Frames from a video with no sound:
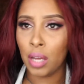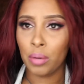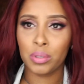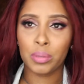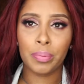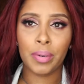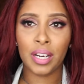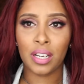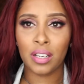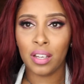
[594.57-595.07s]
I was
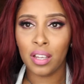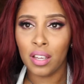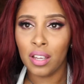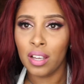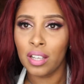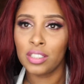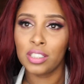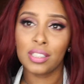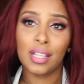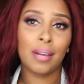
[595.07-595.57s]
pregnant.
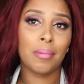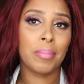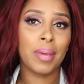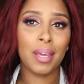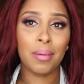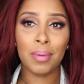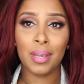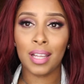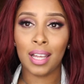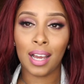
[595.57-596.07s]
I just had a
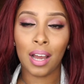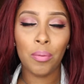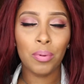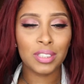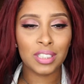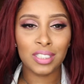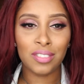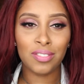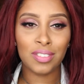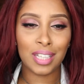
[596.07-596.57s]
baby. Like, I
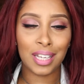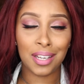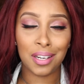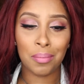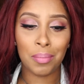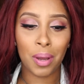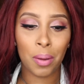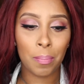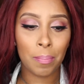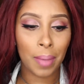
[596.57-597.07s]
wasn't even thinking
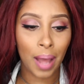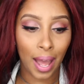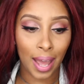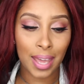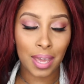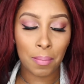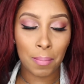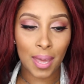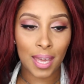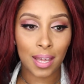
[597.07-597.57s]
about
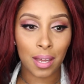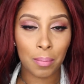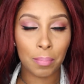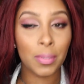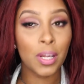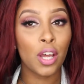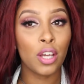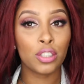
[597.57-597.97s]
buying makeup.